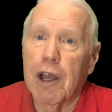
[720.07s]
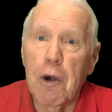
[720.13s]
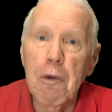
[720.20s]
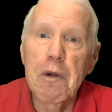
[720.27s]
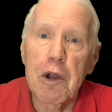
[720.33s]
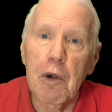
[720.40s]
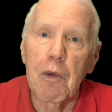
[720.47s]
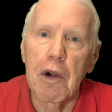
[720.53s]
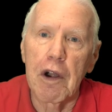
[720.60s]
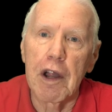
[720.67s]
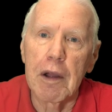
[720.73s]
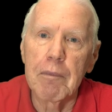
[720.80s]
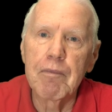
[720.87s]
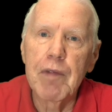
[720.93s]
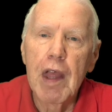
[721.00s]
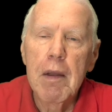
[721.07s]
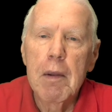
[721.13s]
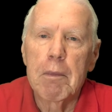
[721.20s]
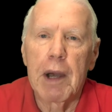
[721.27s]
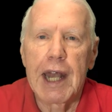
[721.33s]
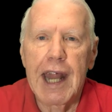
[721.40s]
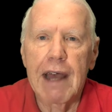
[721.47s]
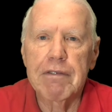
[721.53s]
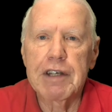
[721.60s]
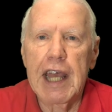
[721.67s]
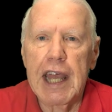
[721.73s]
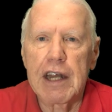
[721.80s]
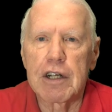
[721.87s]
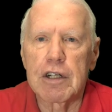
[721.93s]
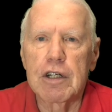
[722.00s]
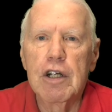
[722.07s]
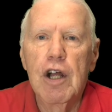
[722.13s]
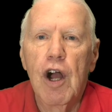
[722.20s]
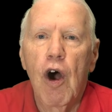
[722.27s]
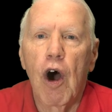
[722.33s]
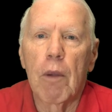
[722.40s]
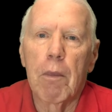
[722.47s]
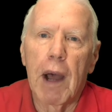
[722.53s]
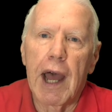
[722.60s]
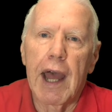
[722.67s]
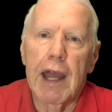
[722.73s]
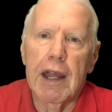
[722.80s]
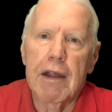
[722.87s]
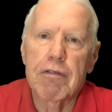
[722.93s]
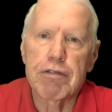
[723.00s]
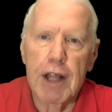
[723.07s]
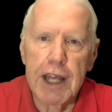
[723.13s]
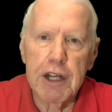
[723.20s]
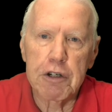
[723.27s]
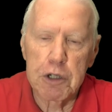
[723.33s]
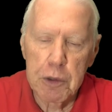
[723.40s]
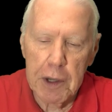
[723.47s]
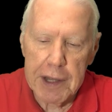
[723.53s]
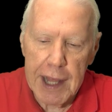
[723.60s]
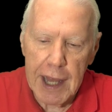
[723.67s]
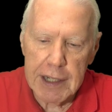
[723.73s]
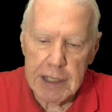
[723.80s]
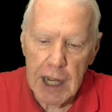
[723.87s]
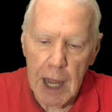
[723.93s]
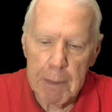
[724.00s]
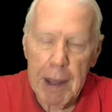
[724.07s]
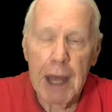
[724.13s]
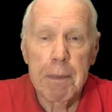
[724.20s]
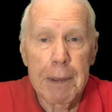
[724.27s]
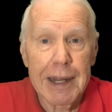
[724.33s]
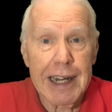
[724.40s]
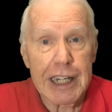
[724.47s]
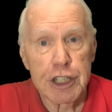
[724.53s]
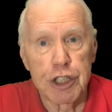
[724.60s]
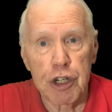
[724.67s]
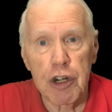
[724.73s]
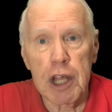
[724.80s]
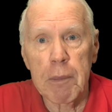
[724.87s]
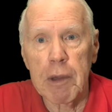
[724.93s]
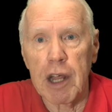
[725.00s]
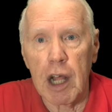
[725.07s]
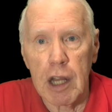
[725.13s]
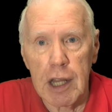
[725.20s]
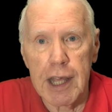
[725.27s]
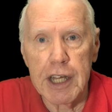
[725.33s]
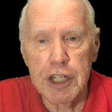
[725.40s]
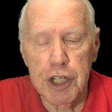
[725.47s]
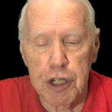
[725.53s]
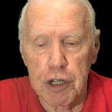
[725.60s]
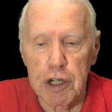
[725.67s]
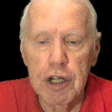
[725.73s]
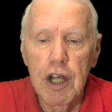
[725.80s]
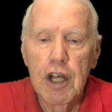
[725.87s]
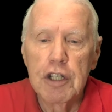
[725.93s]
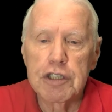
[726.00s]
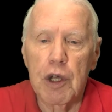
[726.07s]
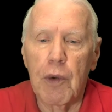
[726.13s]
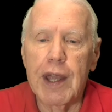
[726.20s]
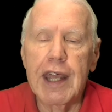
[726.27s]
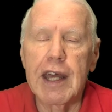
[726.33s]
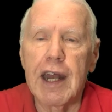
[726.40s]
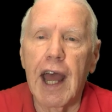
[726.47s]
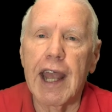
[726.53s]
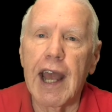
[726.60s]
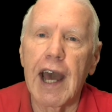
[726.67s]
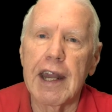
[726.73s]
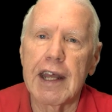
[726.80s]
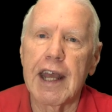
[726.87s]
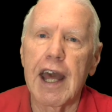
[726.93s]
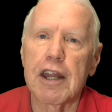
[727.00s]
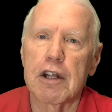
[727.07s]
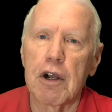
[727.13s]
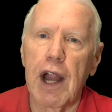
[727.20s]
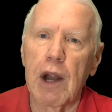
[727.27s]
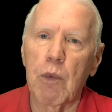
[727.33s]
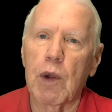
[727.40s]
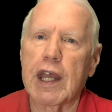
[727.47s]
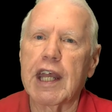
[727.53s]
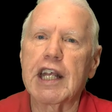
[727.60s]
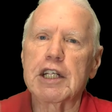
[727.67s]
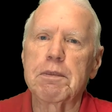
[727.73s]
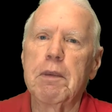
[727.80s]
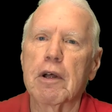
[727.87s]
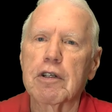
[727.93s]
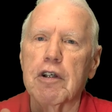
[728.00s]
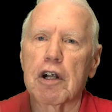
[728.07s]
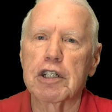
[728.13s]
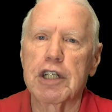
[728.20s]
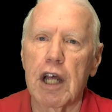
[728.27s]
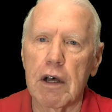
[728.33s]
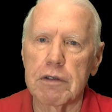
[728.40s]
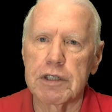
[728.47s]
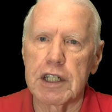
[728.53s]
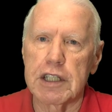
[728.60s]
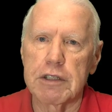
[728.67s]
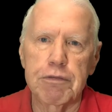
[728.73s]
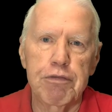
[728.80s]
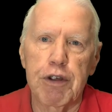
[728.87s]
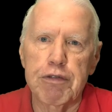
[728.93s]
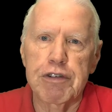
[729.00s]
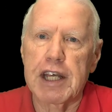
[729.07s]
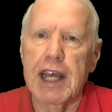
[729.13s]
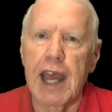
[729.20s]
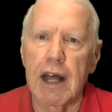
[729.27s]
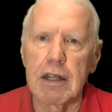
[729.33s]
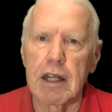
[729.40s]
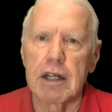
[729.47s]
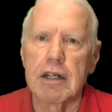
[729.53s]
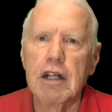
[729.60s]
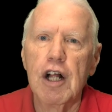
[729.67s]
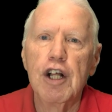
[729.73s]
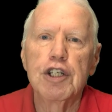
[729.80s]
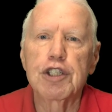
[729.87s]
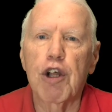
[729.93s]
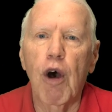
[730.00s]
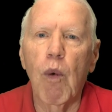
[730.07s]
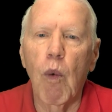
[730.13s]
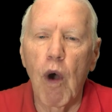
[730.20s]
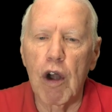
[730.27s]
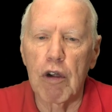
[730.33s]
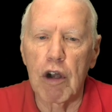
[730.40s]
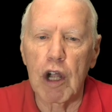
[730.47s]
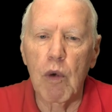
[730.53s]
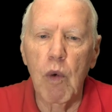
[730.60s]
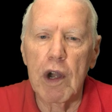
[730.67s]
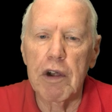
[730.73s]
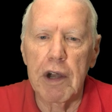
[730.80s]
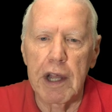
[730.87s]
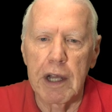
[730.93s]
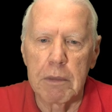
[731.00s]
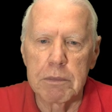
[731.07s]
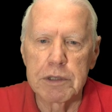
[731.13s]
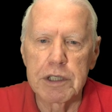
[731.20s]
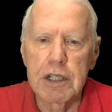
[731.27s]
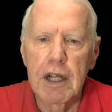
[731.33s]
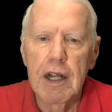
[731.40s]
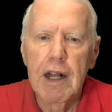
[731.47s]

own aquarium. My navigator on my flight crew at that time had been a journeyman glazier. So he and I got together and we each built ourselves these 50 gallon saltwater aquariums.